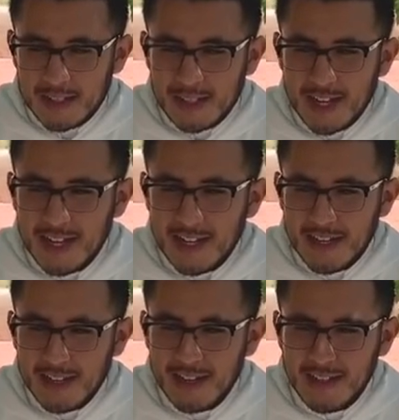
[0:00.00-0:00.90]
it
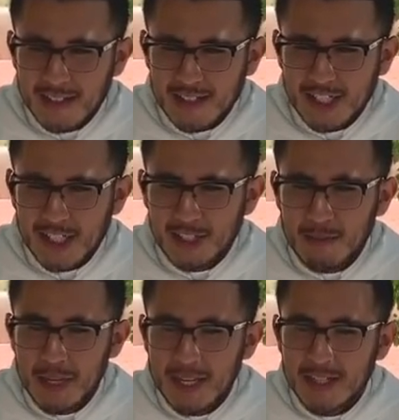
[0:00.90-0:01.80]
stated,
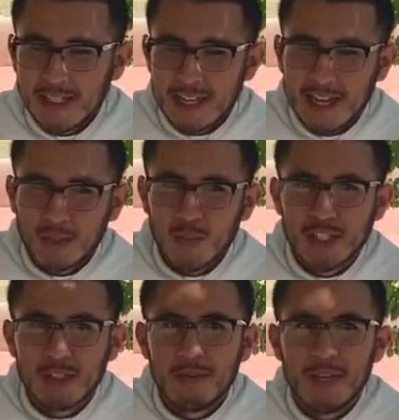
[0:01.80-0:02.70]
to be content
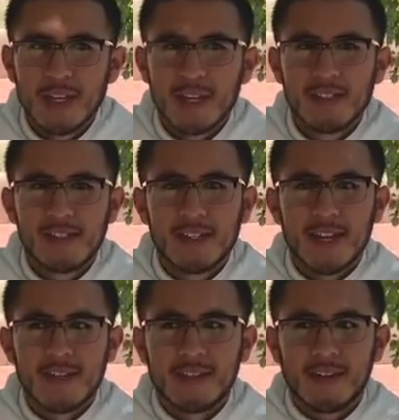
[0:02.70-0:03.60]
was to be in a
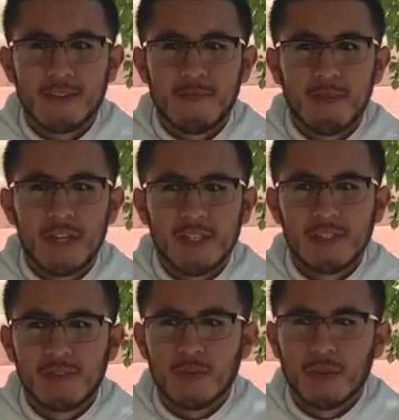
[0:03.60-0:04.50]
state of
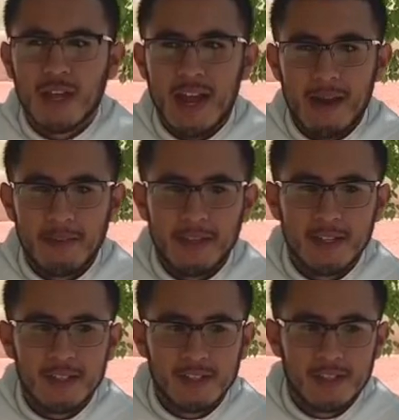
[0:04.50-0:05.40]
peaceful
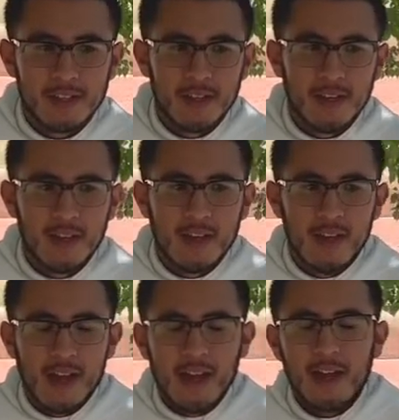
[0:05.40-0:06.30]
happiness.
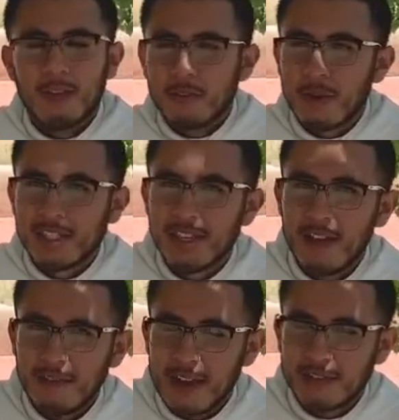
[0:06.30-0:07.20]
Now for
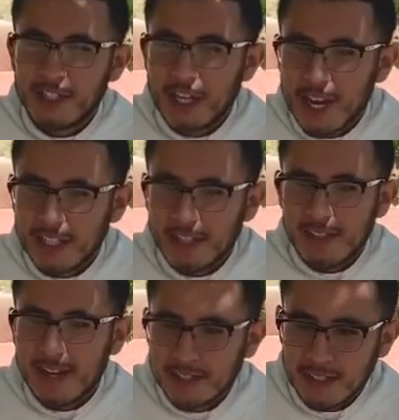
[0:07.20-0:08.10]
myself, I have to change
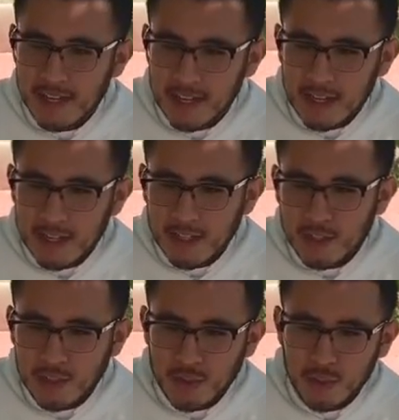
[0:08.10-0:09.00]
that
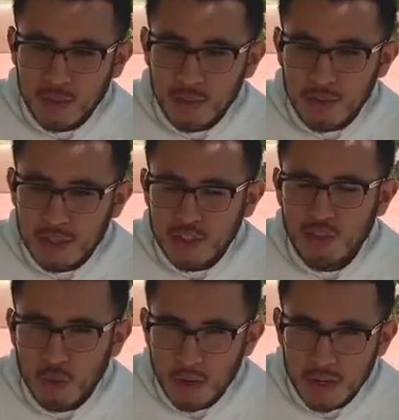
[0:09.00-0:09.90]
to
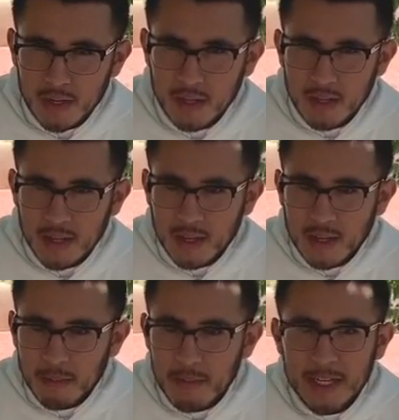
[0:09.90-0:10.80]
joy,
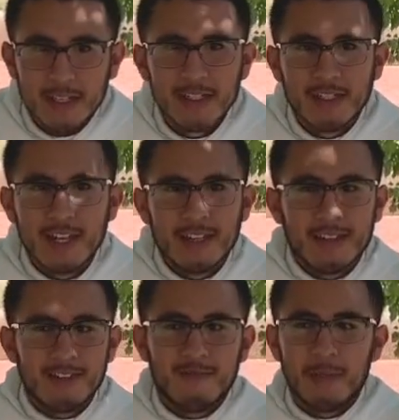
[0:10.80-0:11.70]
being in a
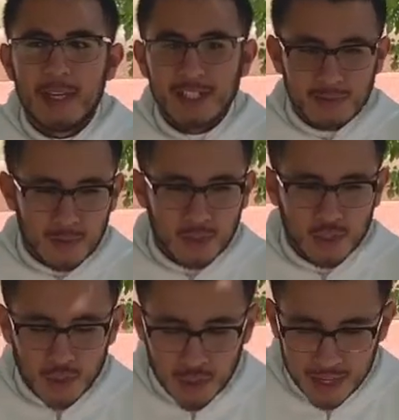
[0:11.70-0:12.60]
state of
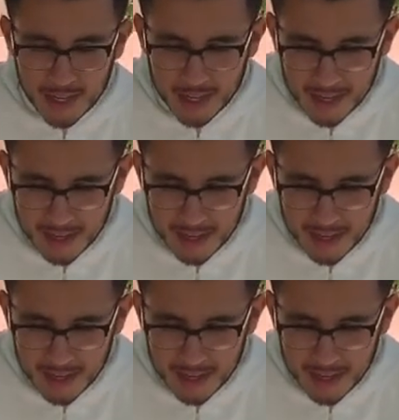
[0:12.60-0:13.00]
peaceful joy.